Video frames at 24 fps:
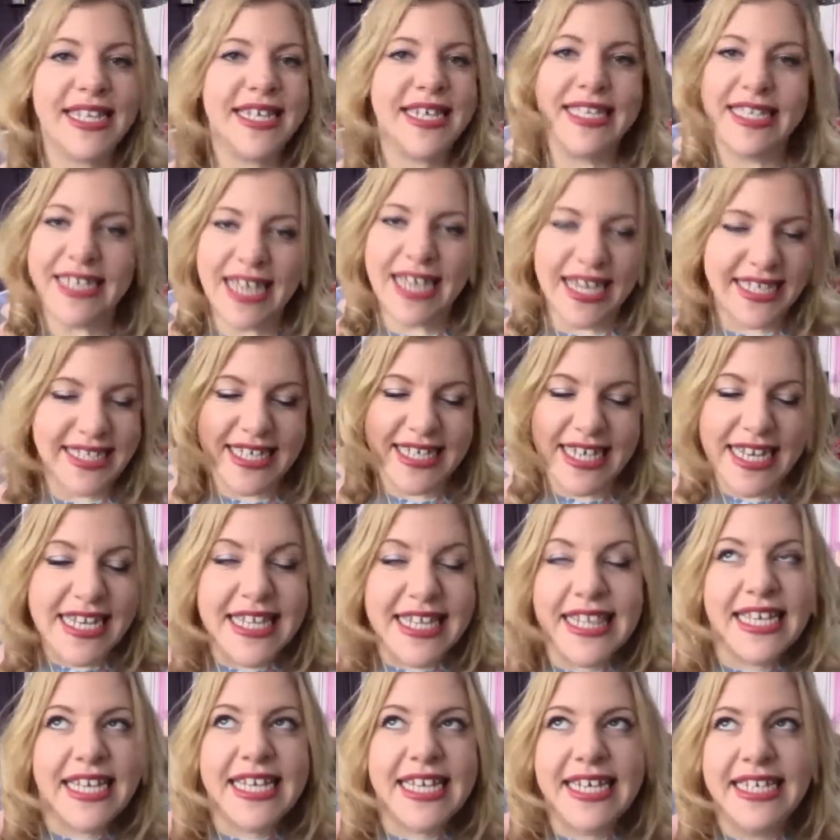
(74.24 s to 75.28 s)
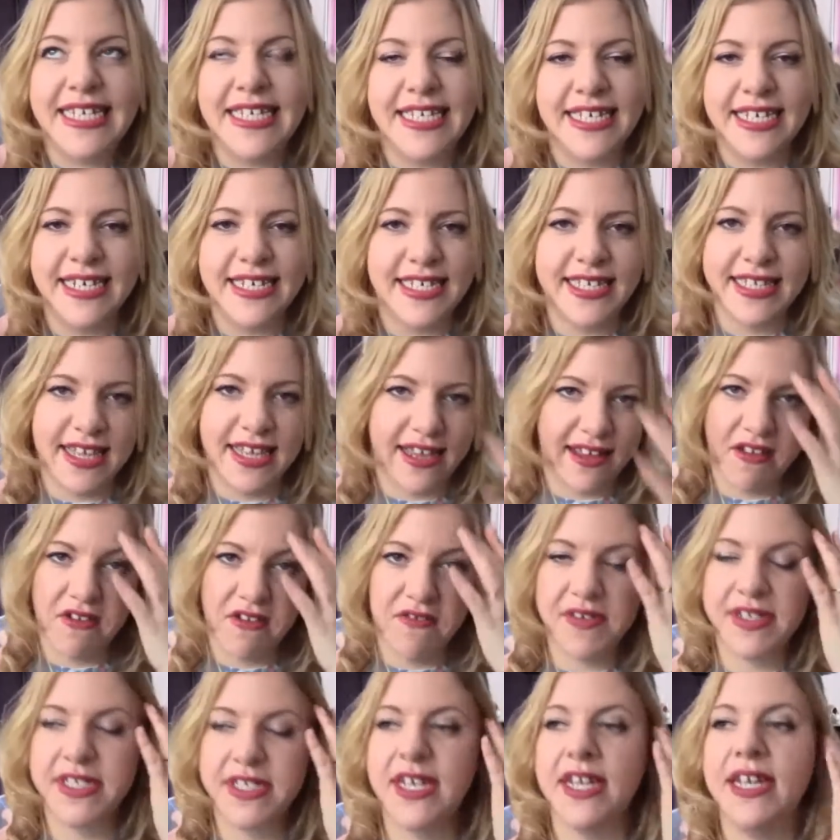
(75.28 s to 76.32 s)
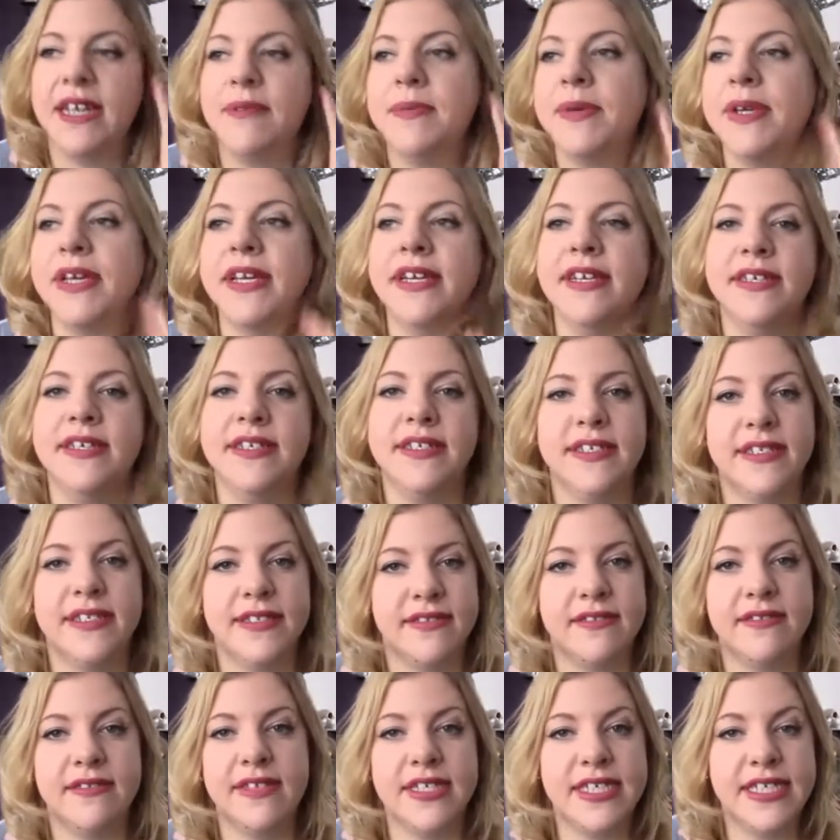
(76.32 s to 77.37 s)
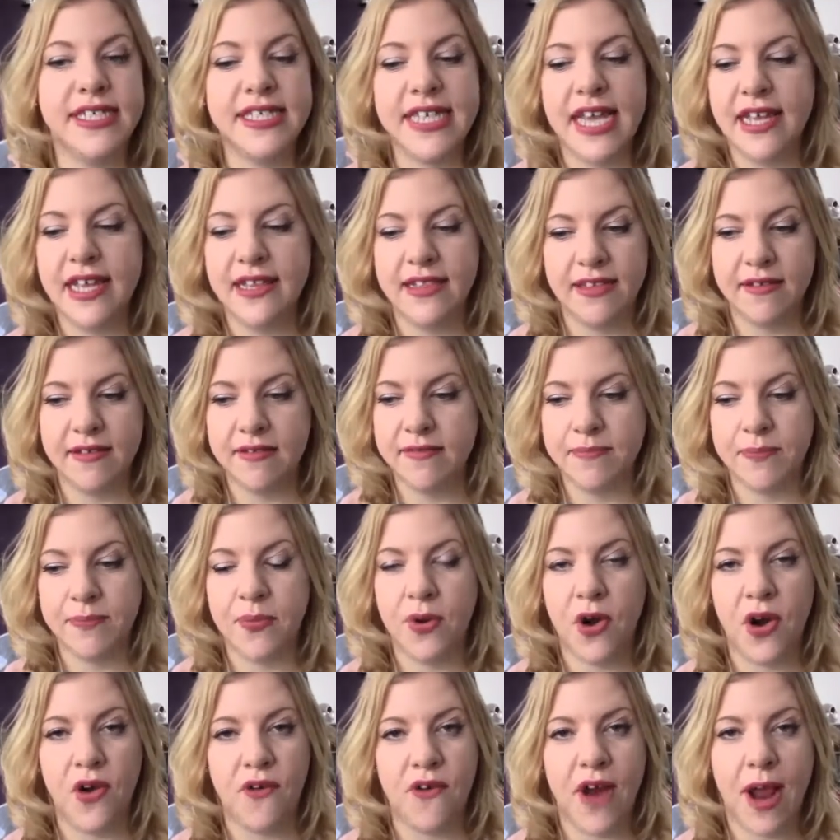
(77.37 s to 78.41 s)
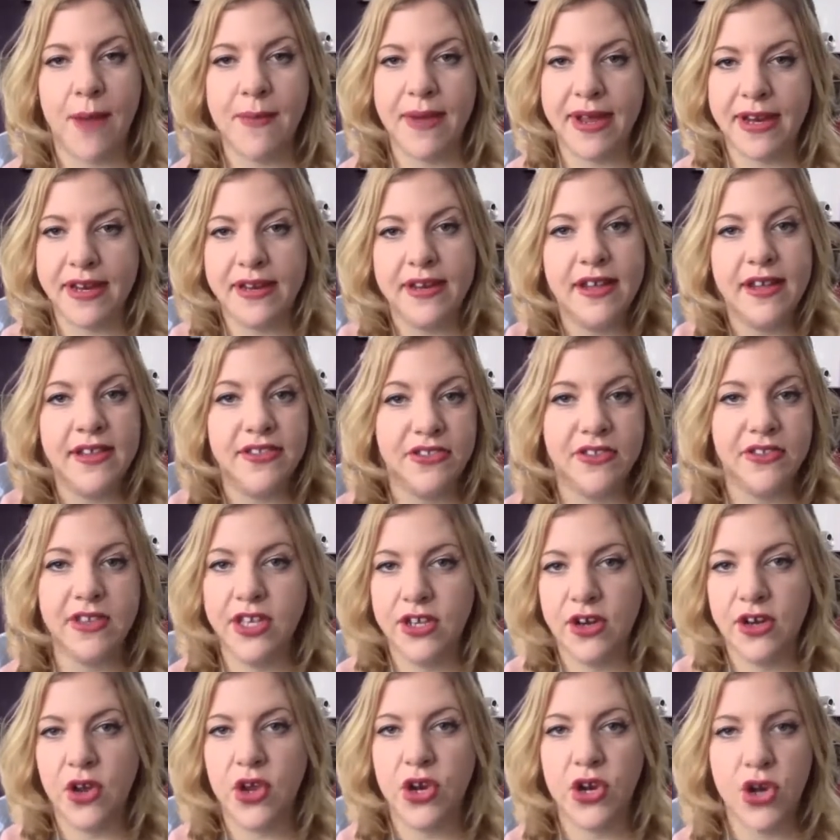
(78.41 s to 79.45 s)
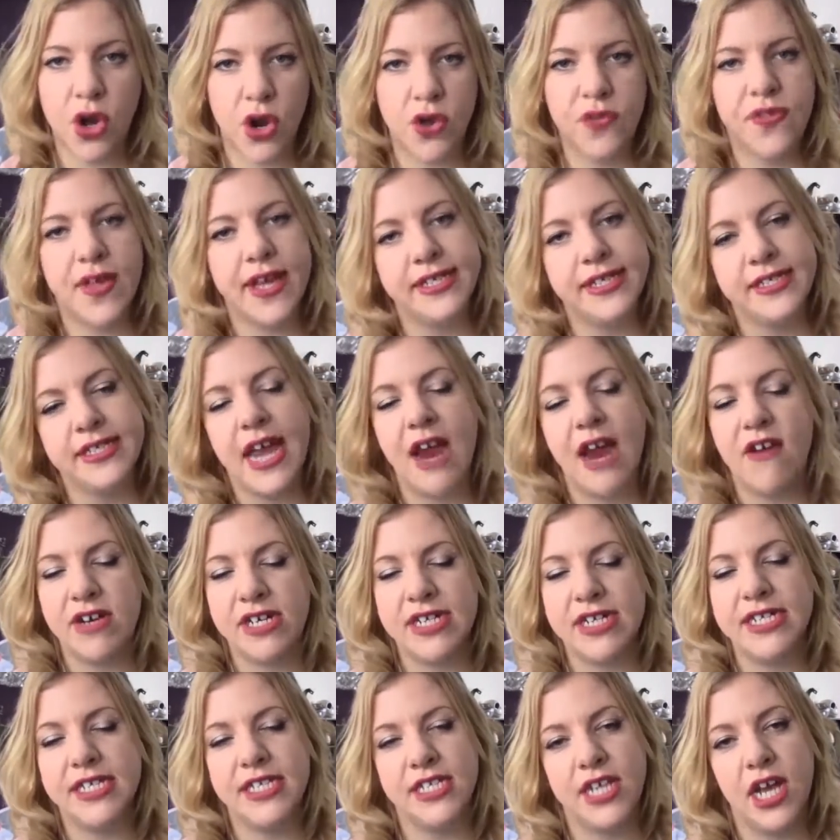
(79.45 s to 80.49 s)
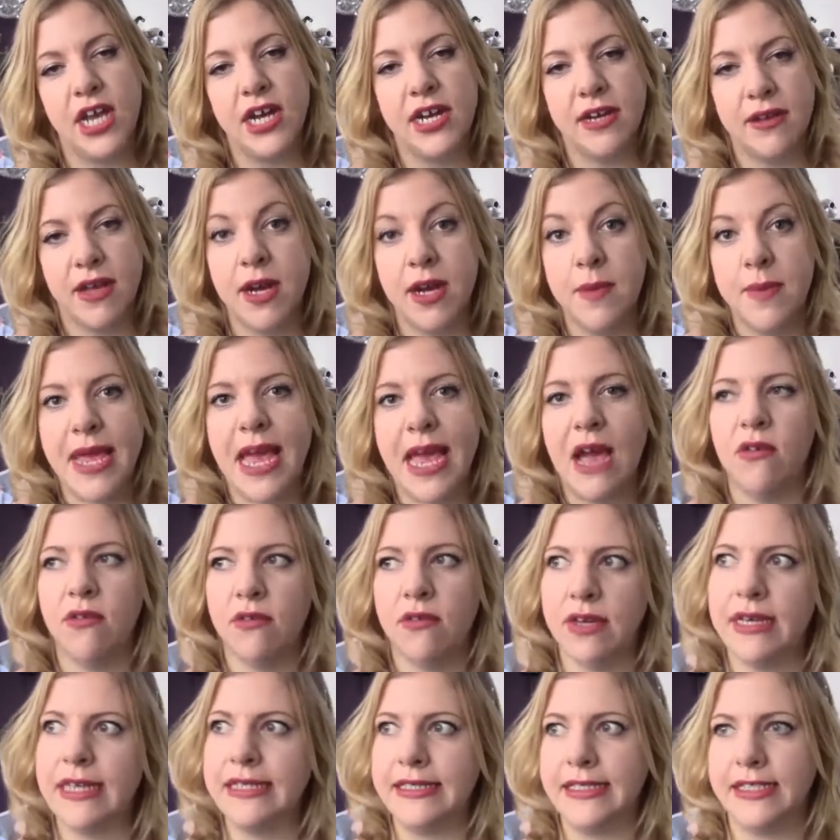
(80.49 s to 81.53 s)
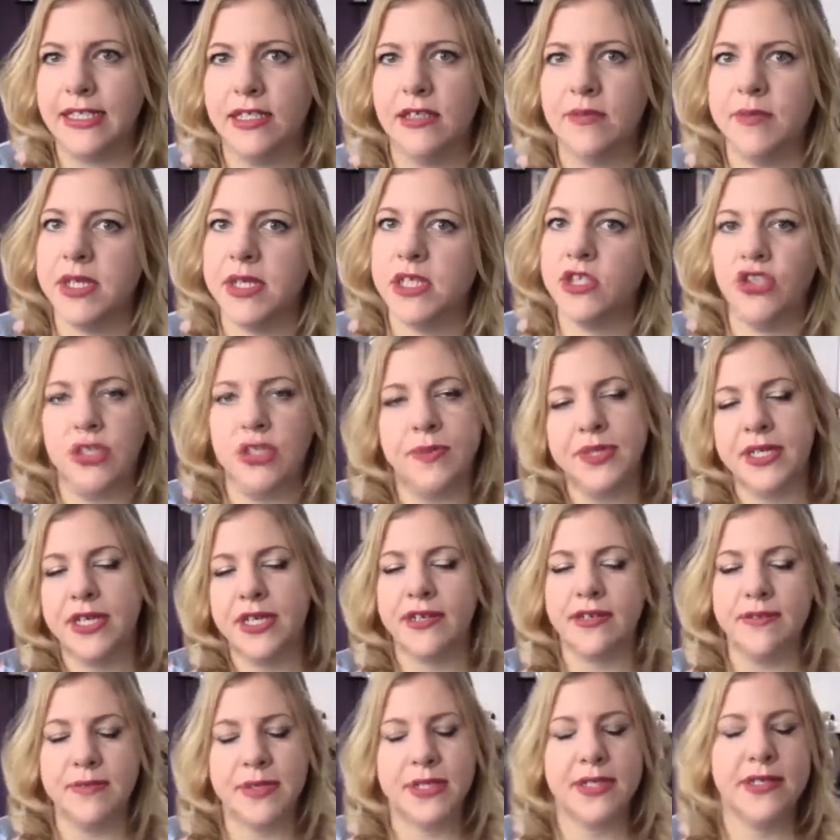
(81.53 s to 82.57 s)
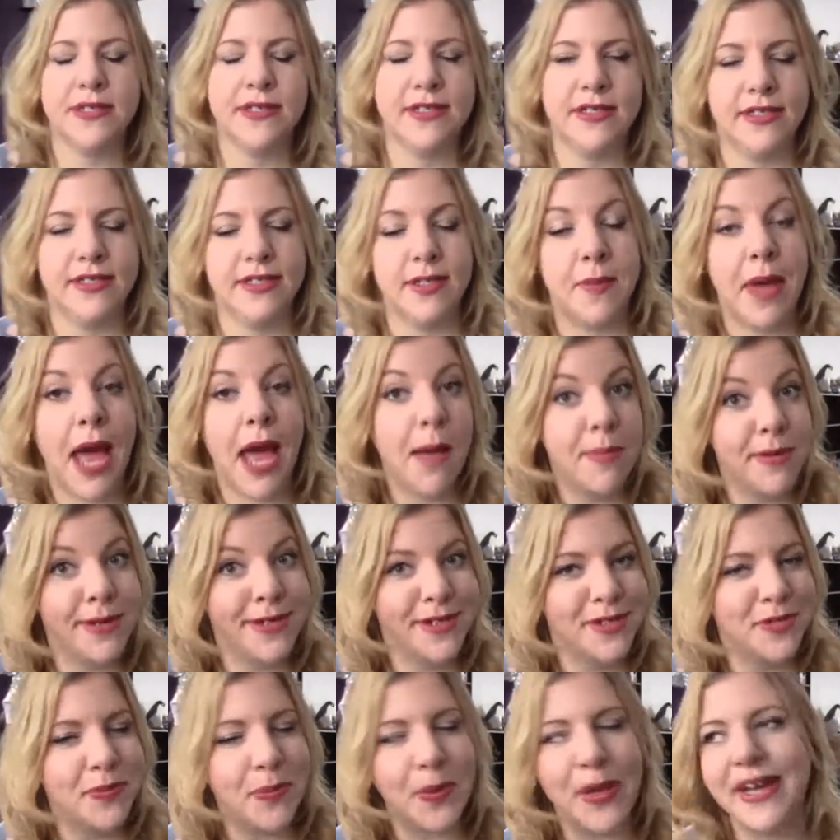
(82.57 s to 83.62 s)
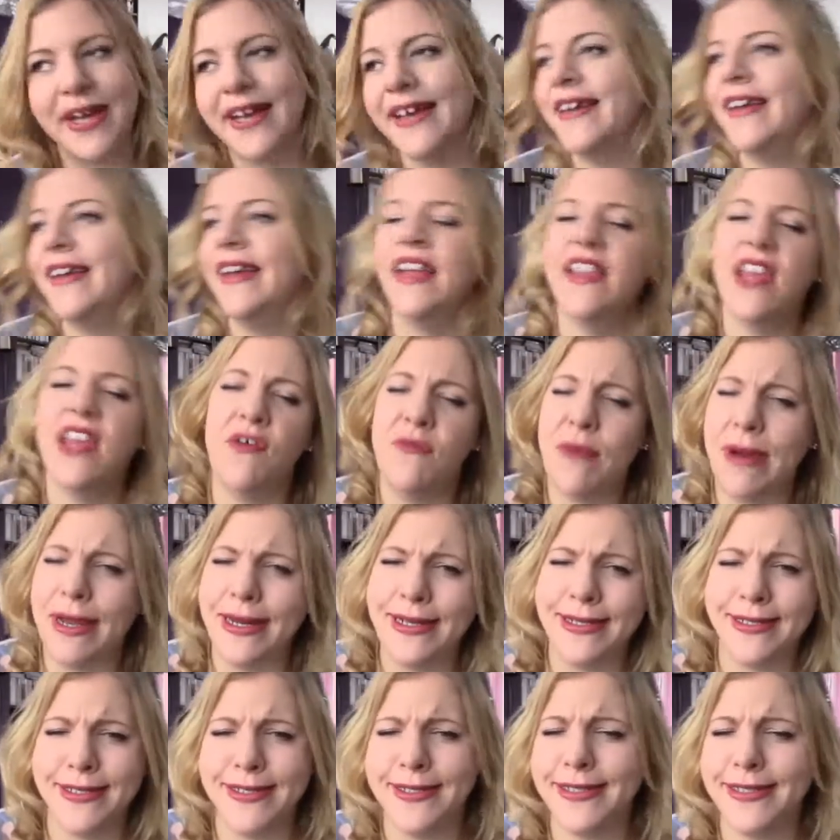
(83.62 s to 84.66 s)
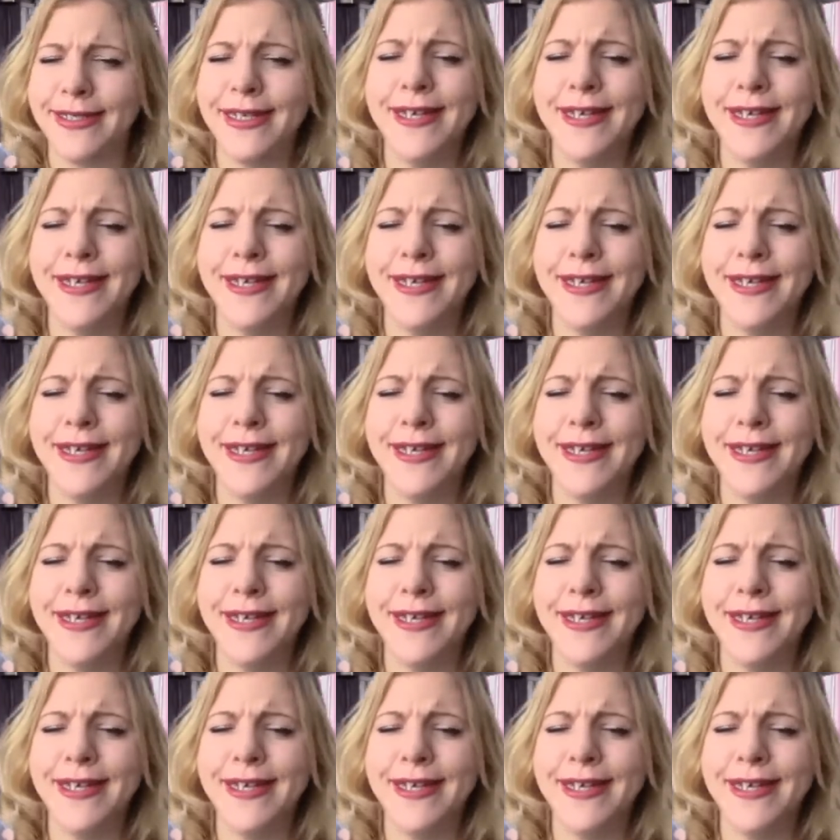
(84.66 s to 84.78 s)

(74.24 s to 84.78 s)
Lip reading: That's the easiest thing, obviously, because it's set in the program, and you know that characters is going to be out unless it's going to be extreme circumstances and something happens, but that rarely does.